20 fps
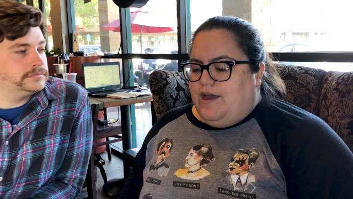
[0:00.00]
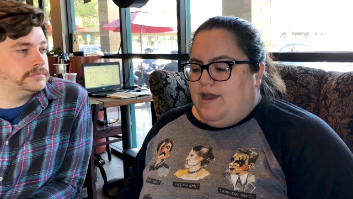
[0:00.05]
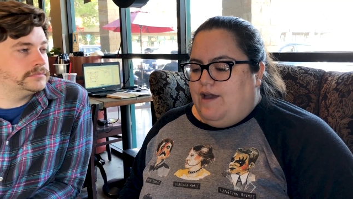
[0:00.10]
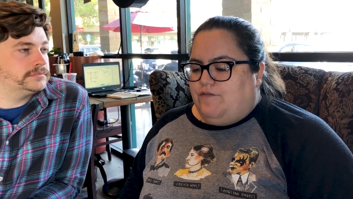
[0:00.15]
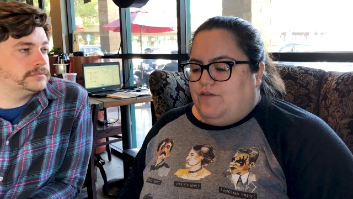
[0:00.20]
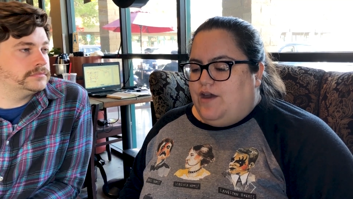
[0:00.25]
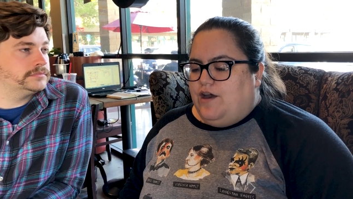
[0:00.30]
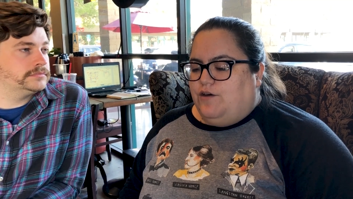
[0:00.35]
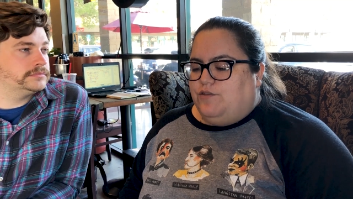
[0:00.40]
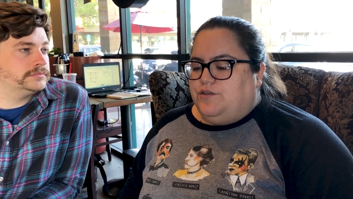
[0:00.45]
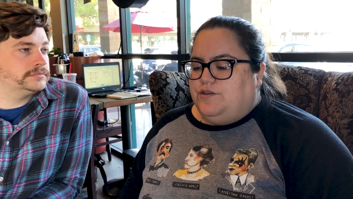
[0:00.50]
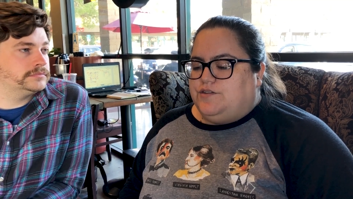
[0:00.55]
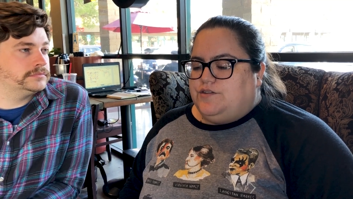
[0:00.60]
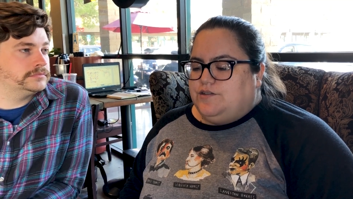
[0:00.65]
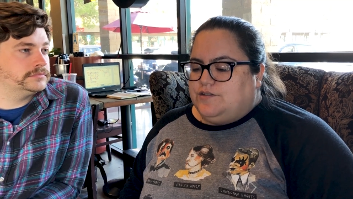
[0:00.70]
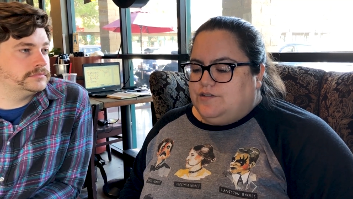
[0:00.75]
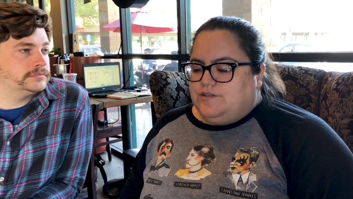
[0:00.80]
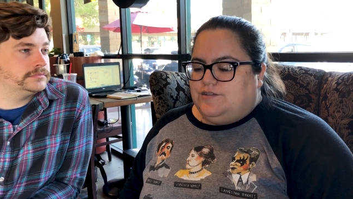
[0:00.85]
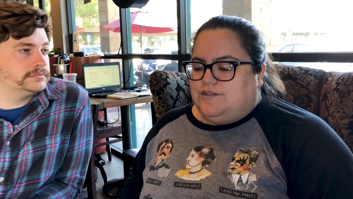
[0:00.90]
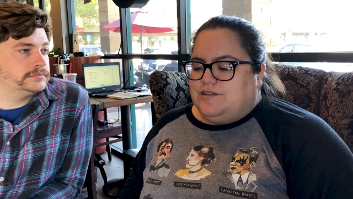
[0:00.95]
Speaker 1: I have a healthy
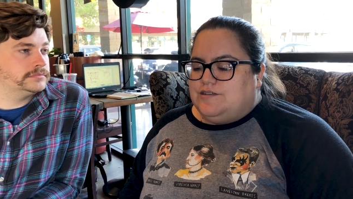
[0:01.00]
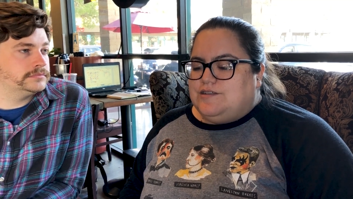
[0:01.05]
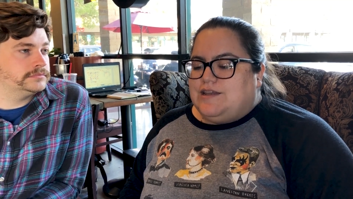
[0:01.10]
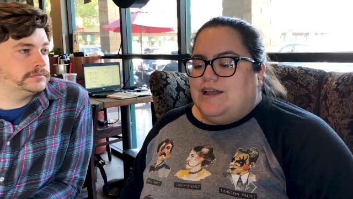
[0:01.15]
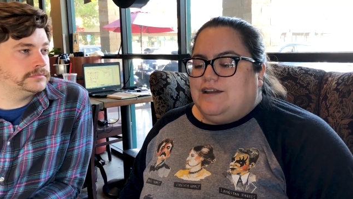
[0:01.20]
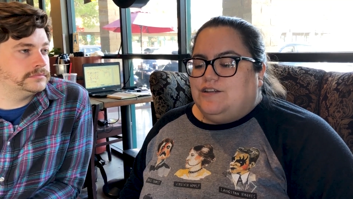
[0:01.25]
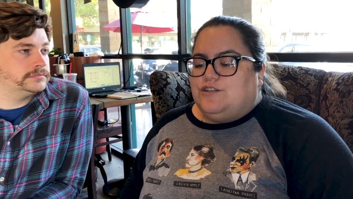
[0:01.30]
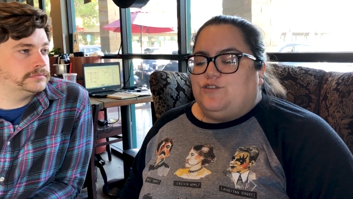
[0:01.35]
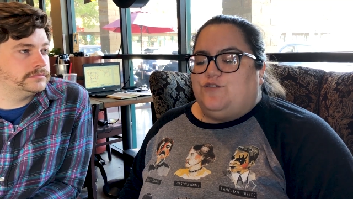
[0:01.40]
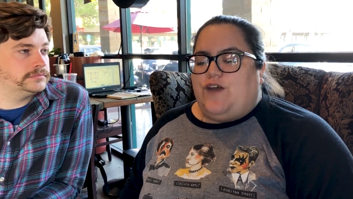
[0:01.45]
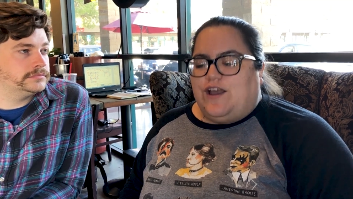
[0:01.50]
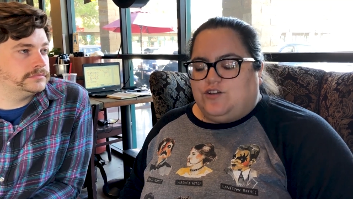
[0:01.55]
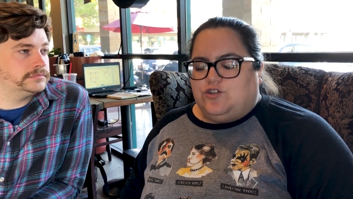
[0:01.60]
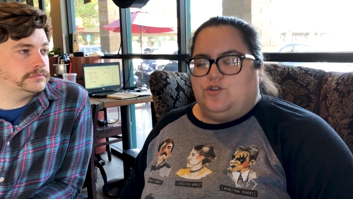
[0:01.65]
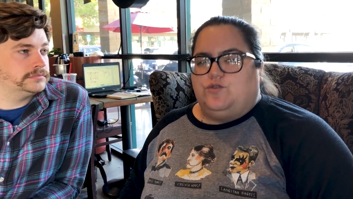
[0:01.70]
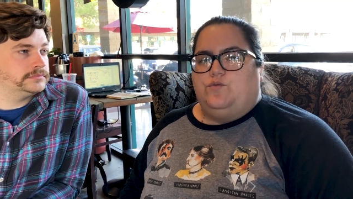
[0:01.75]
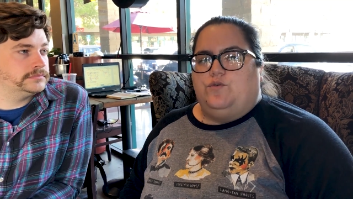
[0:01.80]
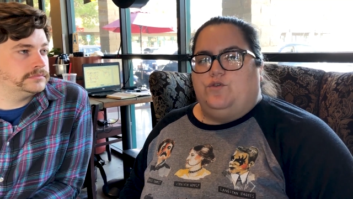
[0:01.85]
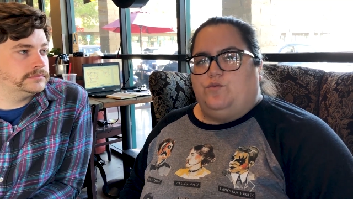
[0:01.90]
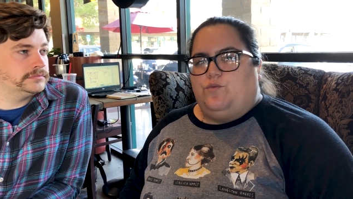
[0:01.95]

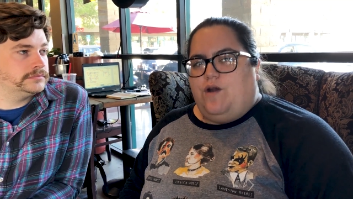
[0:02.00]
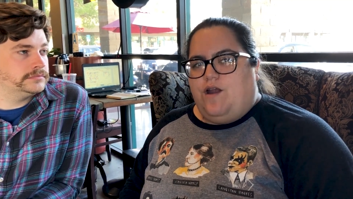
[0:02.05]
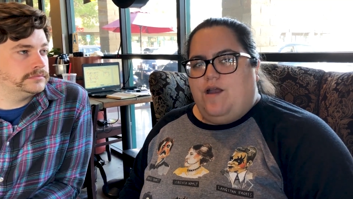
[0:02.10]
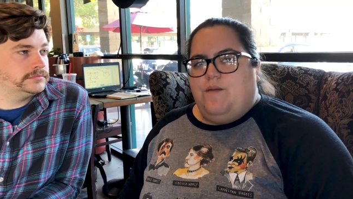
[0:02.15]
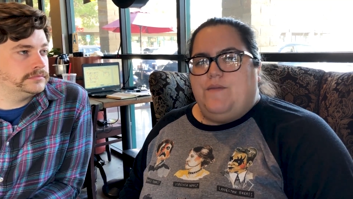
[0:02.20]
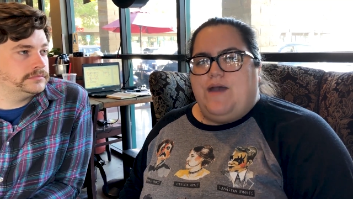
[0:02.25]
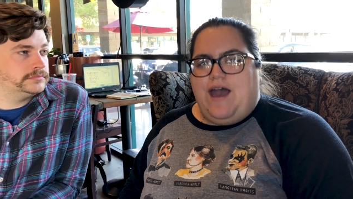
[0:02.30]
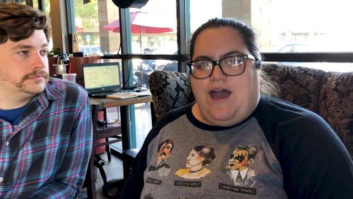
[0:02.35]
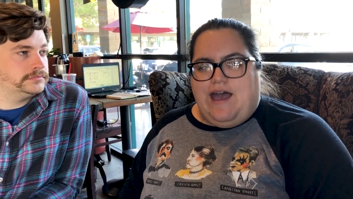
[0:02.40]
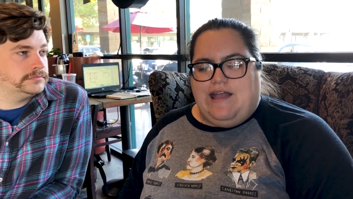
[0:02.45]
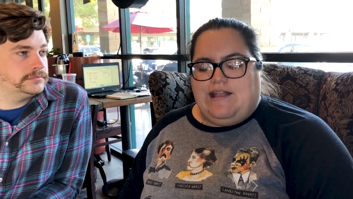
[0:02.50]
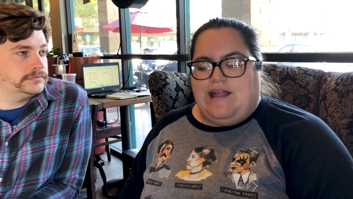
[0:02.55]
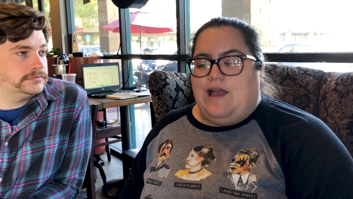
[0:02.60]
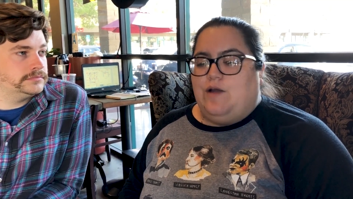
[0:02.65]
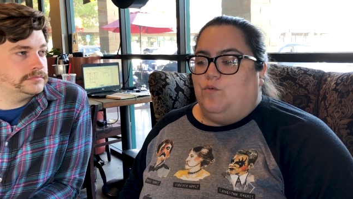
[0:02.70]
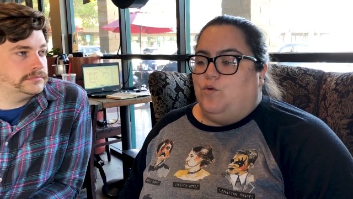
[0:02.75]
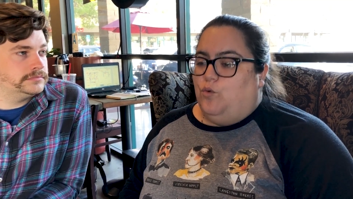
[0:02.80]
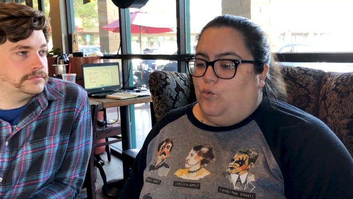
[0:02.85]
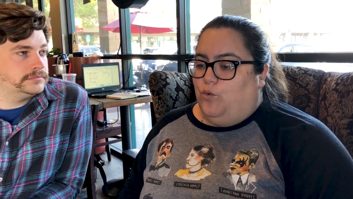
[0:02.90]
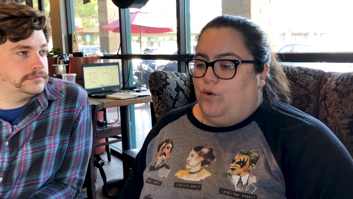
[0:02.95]
dissatisfaction with where I'm at.
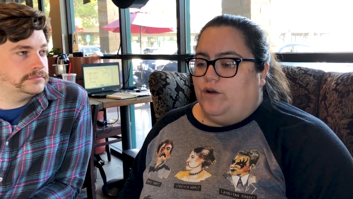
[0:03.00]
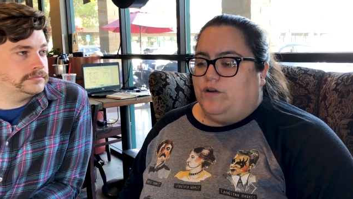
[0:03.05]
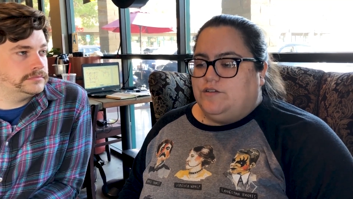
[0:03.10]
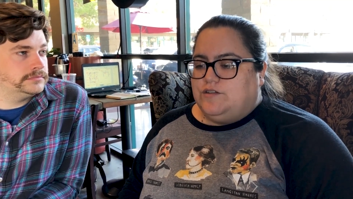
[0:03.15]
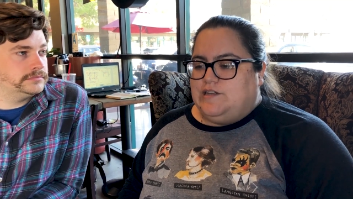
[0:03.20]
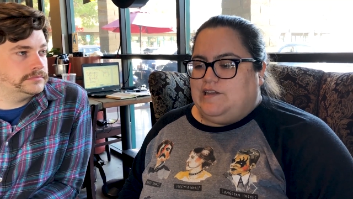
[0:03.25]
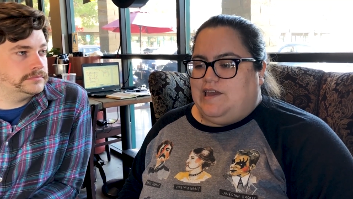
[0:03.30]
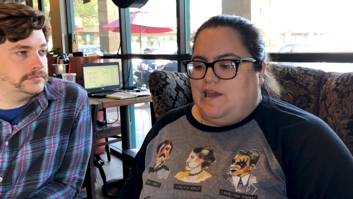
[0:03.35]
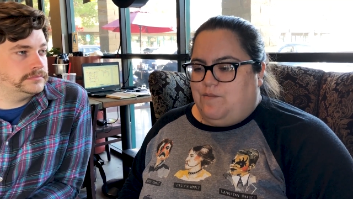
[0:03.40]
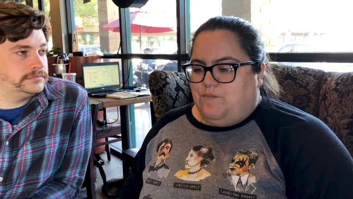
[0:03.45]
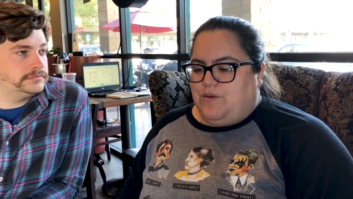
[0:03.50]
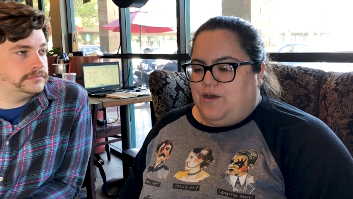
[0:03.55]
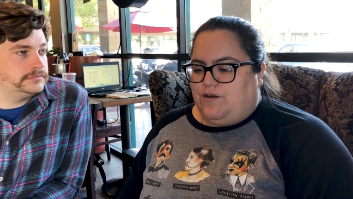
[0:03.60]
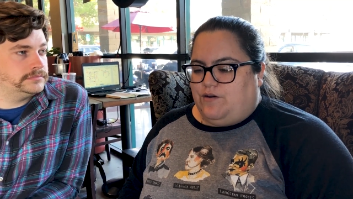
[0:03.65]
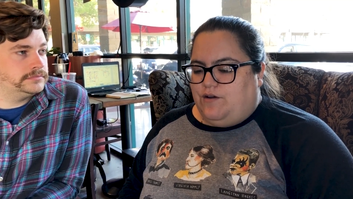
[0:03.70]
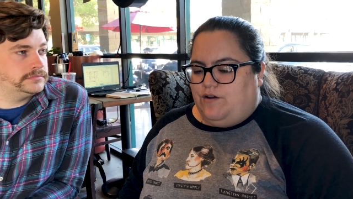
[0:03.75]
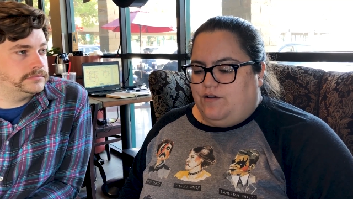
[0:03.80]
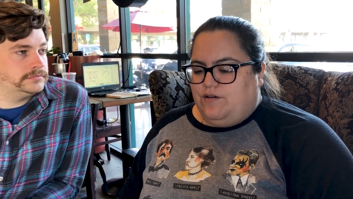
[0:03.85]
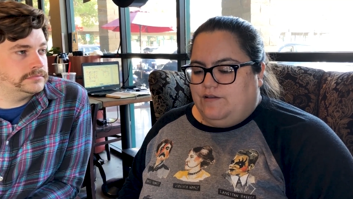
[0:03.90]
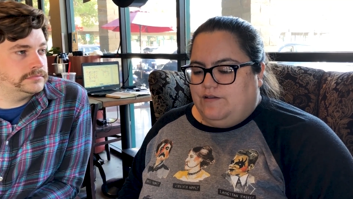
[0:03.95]
I will work to get
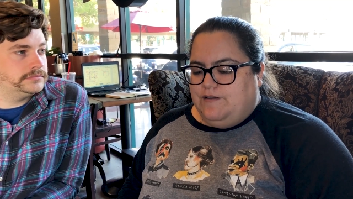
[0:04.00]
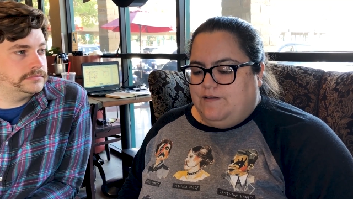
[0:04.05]
better.